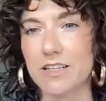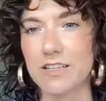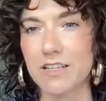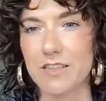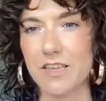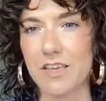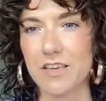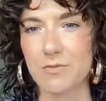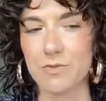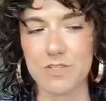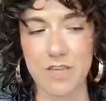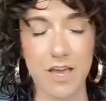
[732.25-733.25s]
And I think
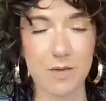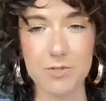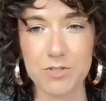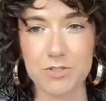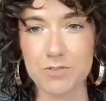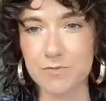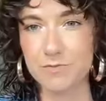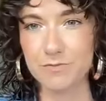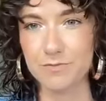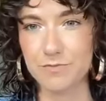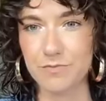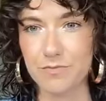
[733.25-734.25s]
it was captured
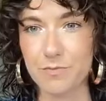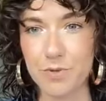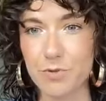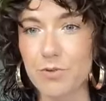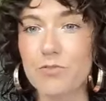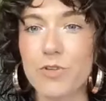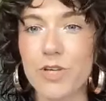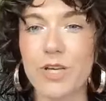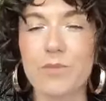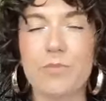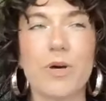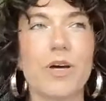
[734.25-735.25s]

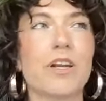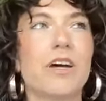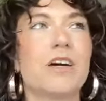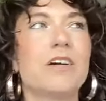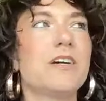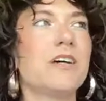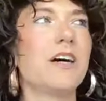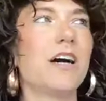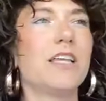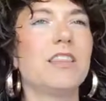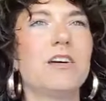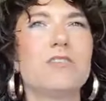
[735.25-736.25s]
beautifully, but
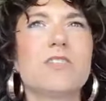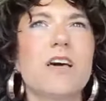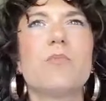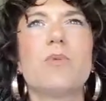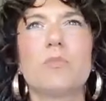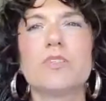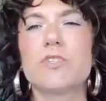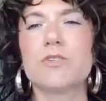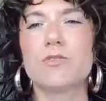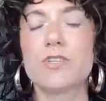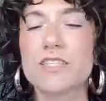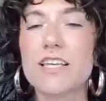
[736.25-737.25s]
I loved that moment
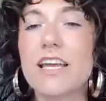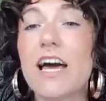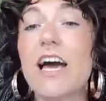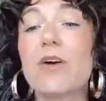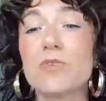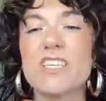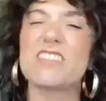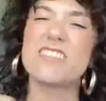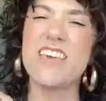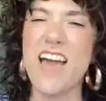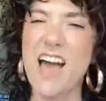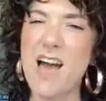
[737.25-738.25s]
too. Cause then I was like,
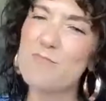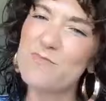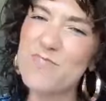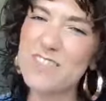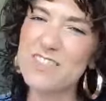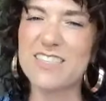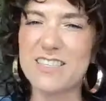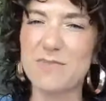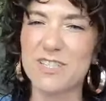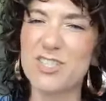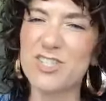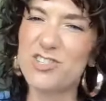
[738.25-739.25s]
yeah, this is
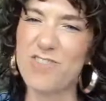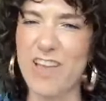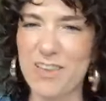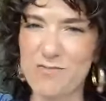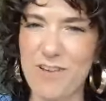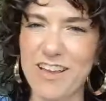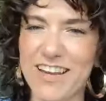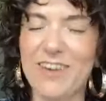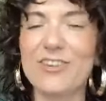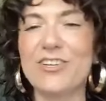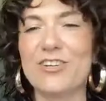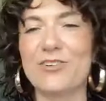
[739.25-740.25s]
my strength right
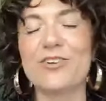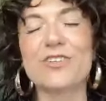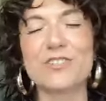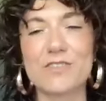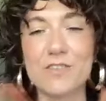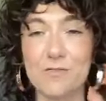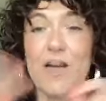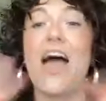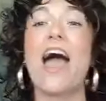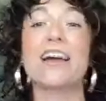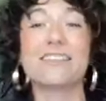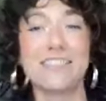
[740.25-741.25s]
now, you know, cause the
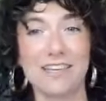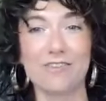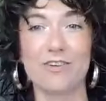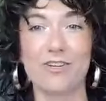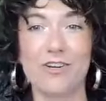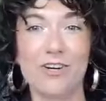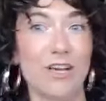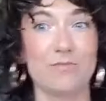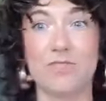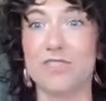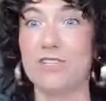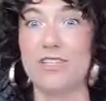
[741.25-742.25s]
acting of it all,
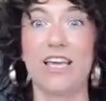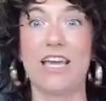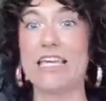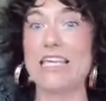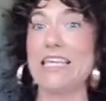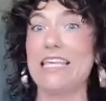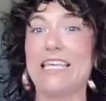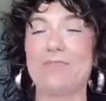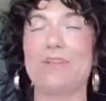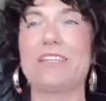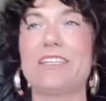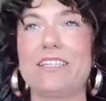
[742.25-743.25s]
I'm still like,
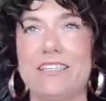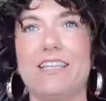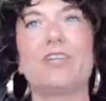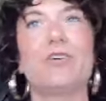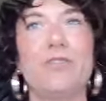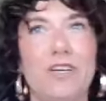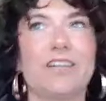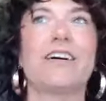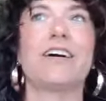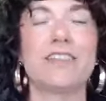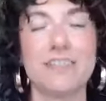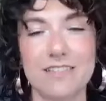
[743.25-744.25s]
but at least I know, like,
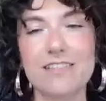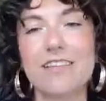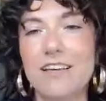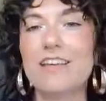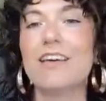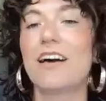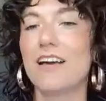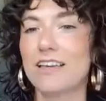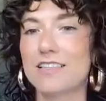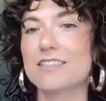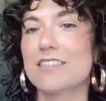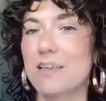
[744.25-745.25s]
I
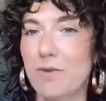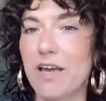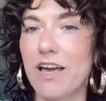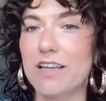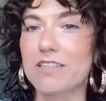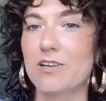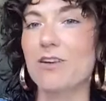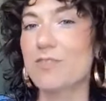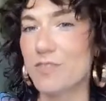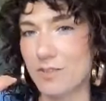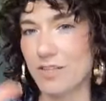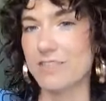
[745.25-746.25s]
can sing my ass
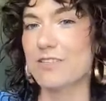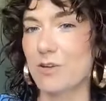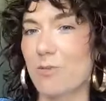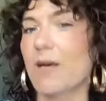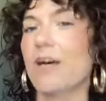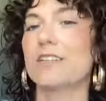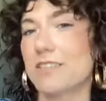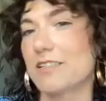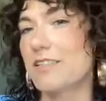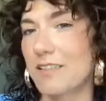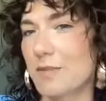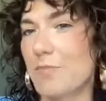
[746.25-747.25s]
off. So let's go back
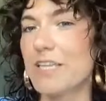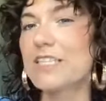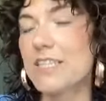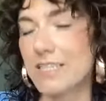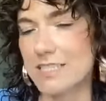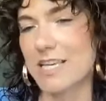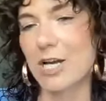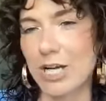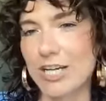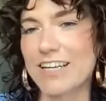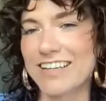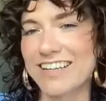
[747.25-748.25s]
to the basics
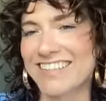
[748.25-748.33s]
here.